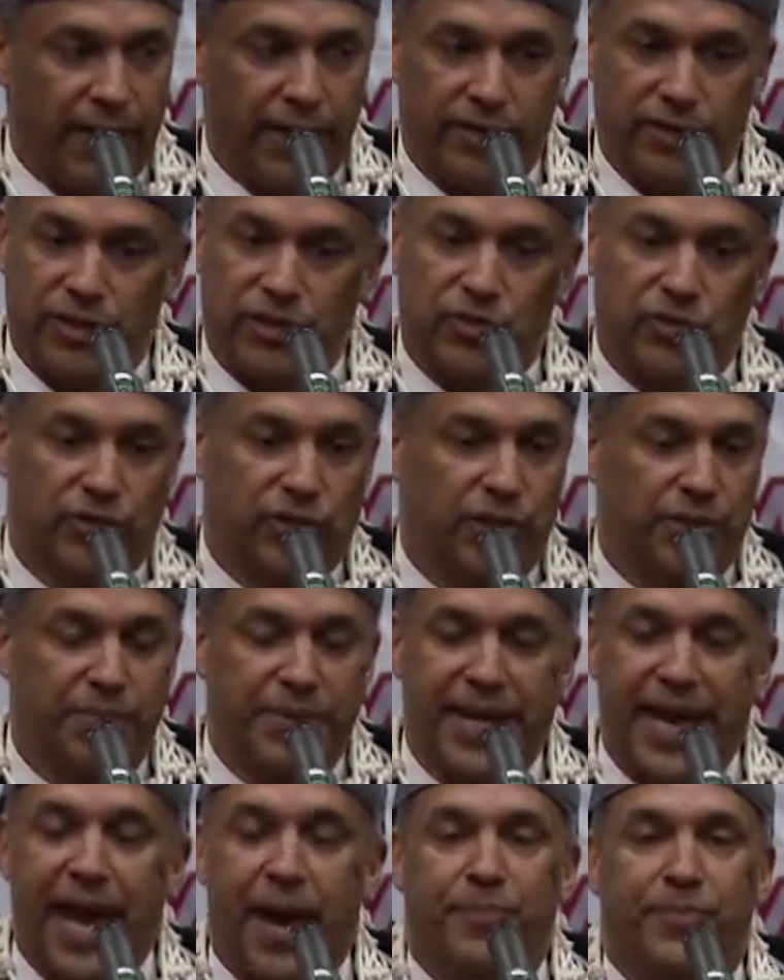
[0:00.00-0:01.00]
just couldn't
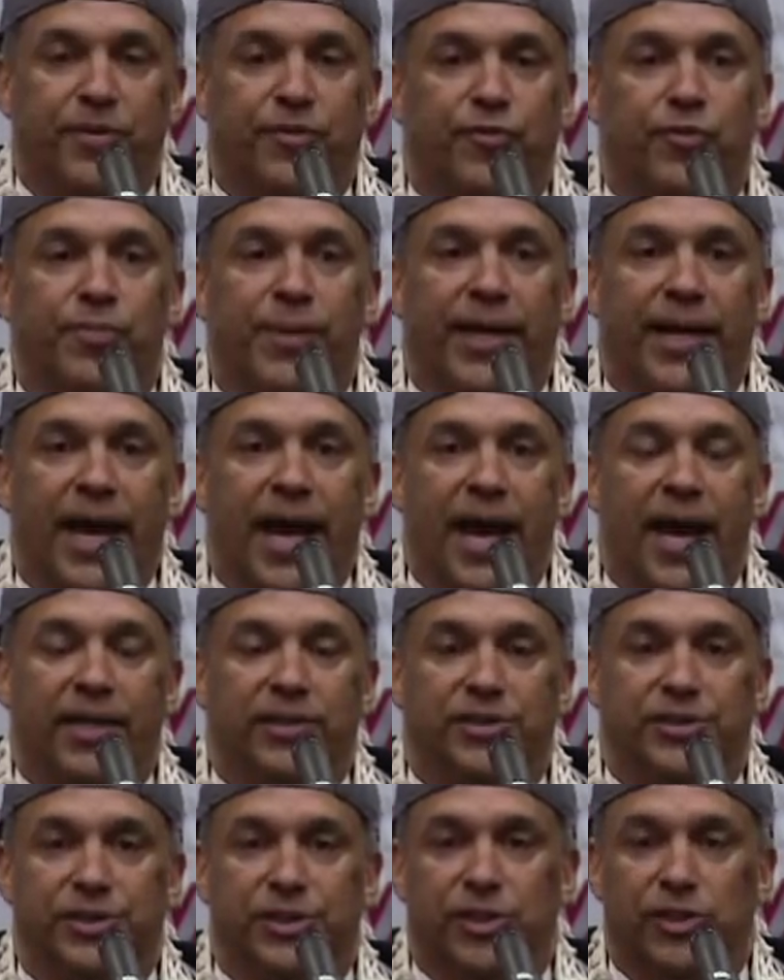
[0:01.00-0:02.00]
be happier for my
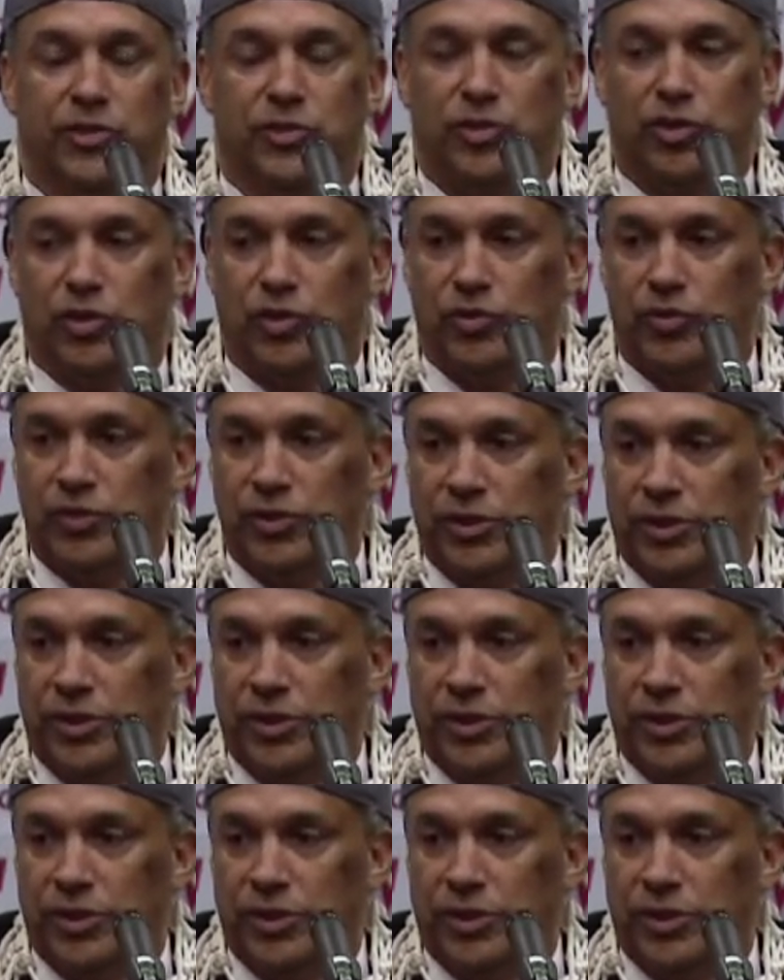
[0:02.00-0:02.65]
guys, you know. So